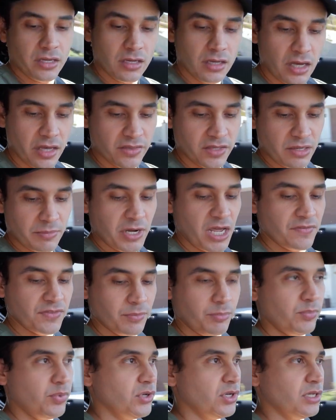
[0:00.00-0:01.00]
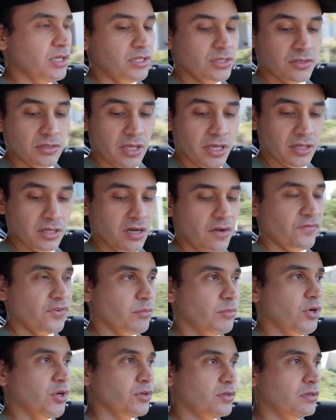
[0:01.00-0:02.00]
I think I'm gonna have to put it into like
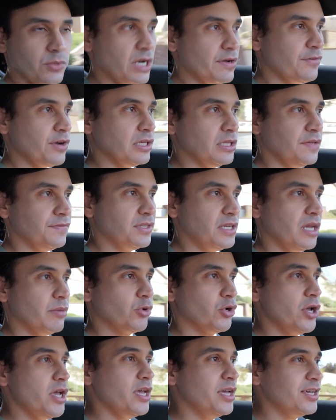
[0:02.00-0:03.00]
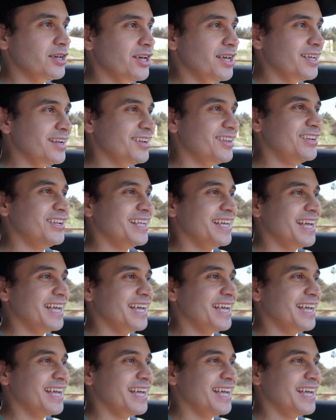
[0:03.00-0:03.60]
comfort mode whenever I leave the neighborhood.